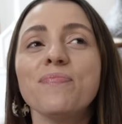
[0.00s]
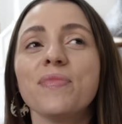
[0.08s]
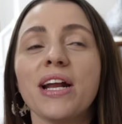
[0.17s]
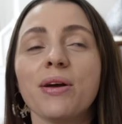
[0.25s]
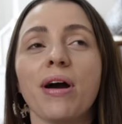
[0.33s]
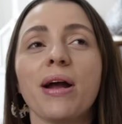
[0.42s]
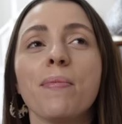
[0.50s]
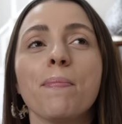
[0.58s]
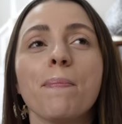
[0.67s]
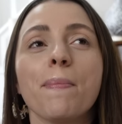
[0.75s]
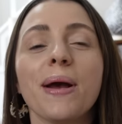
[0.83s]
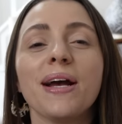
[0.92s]
anyway,
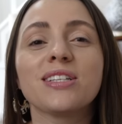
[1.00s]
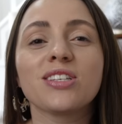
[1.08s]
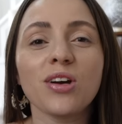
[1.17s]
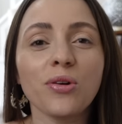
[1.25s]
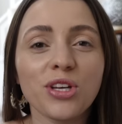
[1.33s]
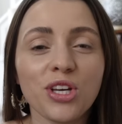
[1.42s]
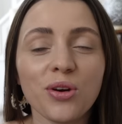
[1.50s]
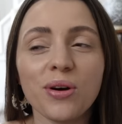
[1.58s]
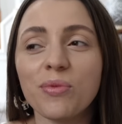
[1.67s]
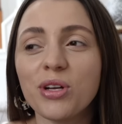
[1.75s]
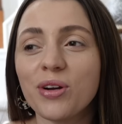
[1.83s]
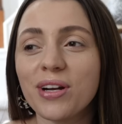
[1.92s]
it's so cute. And
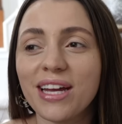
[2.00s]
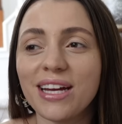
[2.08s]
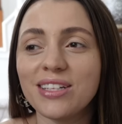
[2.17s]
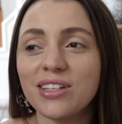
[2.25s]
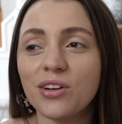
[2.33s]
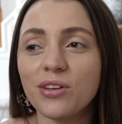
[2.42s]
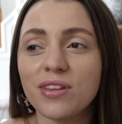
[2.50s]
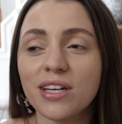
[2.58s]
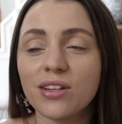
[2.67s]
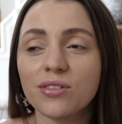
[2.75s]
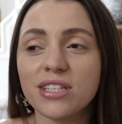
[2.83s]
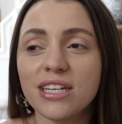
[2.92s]
when you're a kid, you know, you think
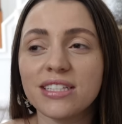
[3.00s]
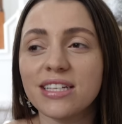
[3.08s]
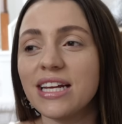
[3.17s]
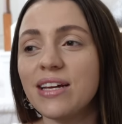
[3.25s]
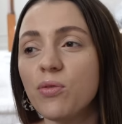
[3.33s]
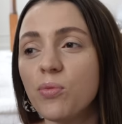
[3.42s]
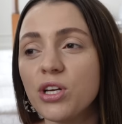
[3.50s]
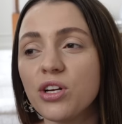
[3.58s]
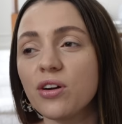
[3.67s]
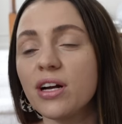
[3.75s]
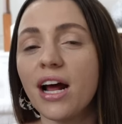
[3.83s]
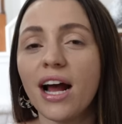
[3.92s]
of those things. And even when
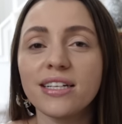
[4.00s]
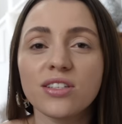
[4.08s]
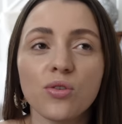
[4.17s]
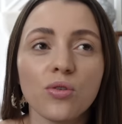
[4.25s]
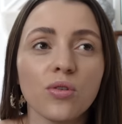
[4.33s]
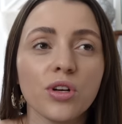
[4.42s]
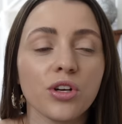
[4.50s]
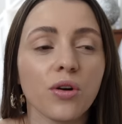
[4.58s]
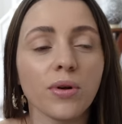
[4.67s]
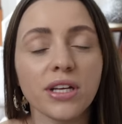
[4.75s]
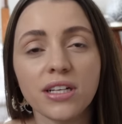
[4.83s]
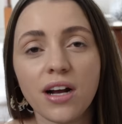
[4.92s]
you're in high school and you're
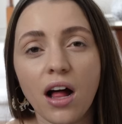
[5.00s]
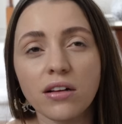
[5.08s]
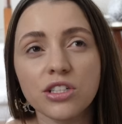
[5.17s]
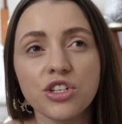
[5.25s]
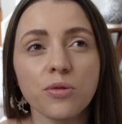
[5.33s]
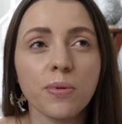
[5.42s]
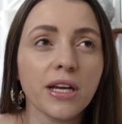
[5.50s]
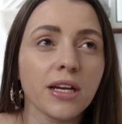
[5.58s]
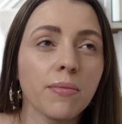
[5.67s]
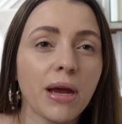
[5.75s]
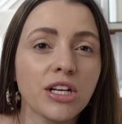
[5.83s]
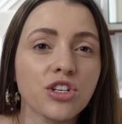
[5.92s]
going into college and you're picking a
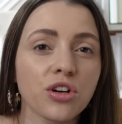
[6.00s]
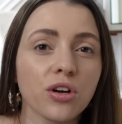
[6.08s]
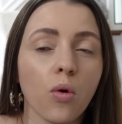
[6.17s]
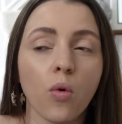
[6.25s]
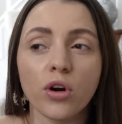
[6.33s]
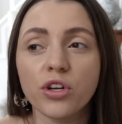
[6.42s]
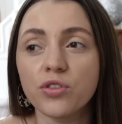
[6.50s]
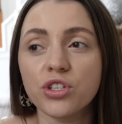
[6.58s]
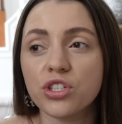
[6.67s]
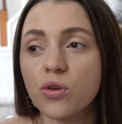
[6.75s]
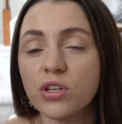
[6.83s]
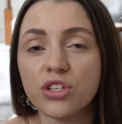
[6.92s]
major, or you're
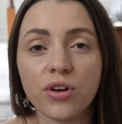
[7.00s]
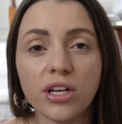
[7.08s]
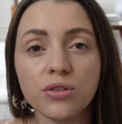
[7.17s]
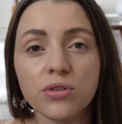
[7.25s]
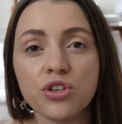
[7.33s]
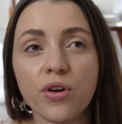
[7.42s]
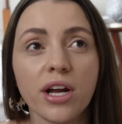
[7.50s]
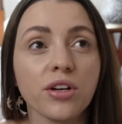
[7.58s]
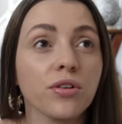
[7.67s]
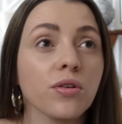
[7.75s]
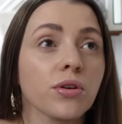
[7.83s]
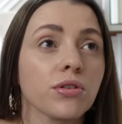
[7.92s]
just going straight into a trade, or
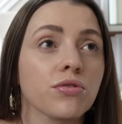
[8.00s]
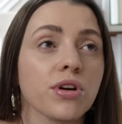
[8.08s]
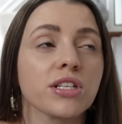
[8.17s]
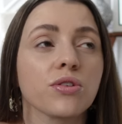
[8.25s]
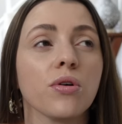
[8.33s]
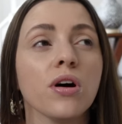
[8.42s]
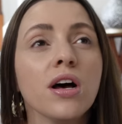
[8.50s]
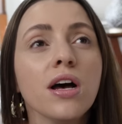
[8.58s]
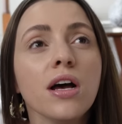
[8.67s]
you're going to a trade school,